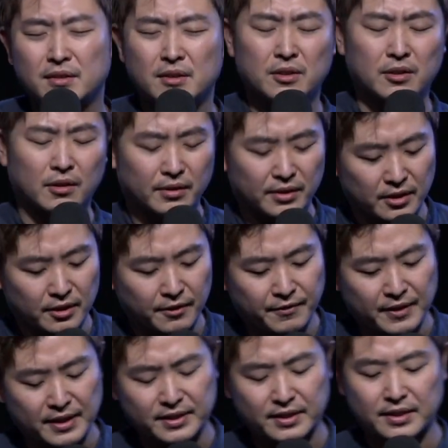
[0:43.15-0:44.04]
on earth
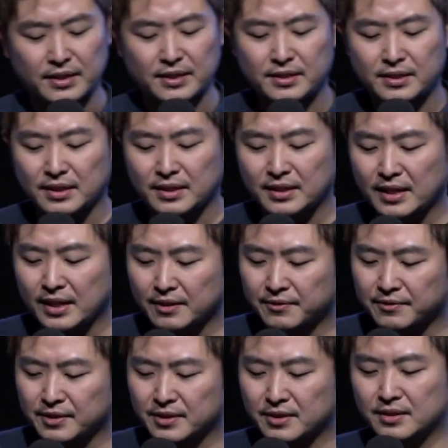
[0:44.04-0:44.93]
as it is in
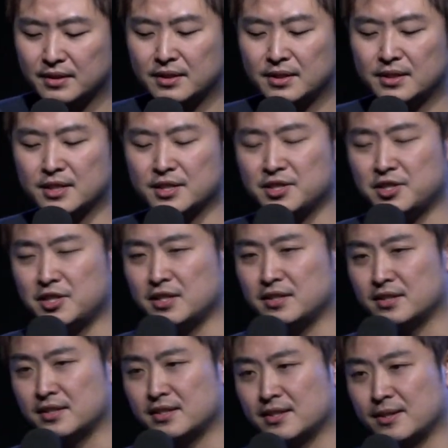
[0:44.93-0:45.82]
heaven. In
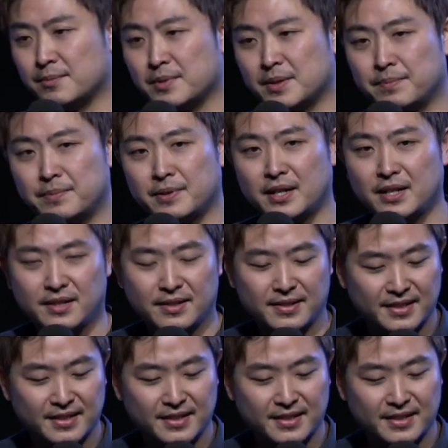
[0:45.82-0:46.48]
Jesus' name we pray.